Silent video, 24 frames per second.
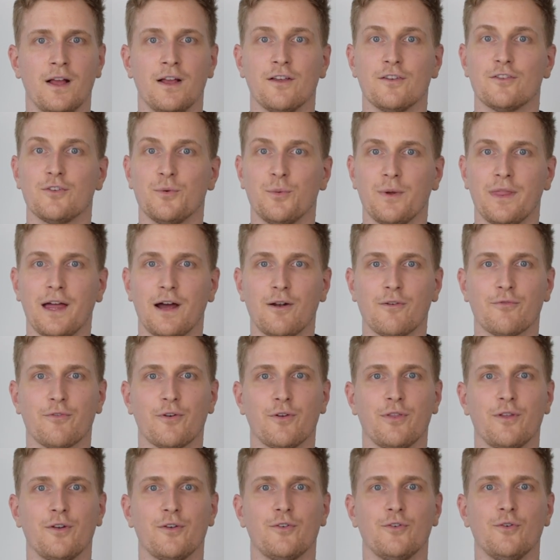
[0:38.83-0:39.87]
So without
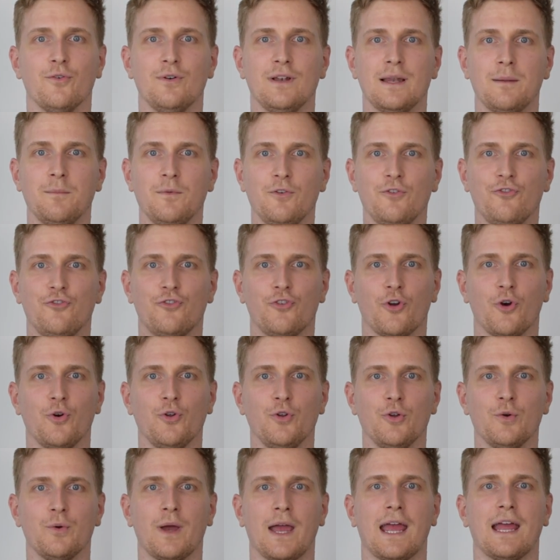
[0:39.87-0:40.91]
further ado, let me show
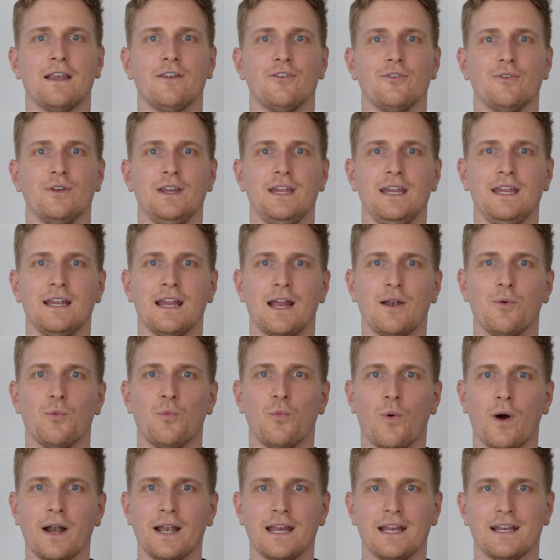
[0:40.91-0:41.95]
you Ad You Need and
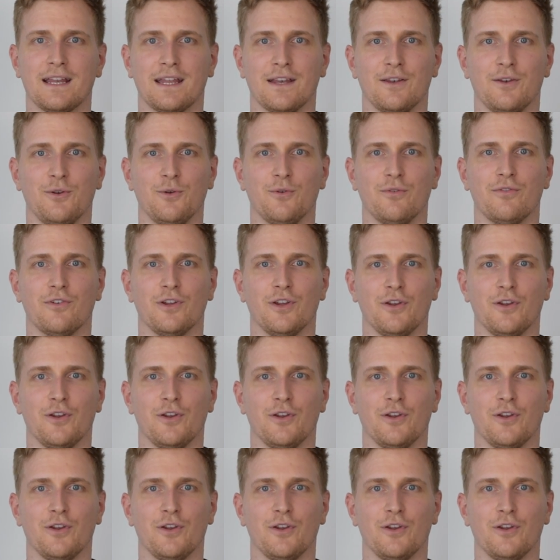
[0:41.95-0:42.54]
what it can do for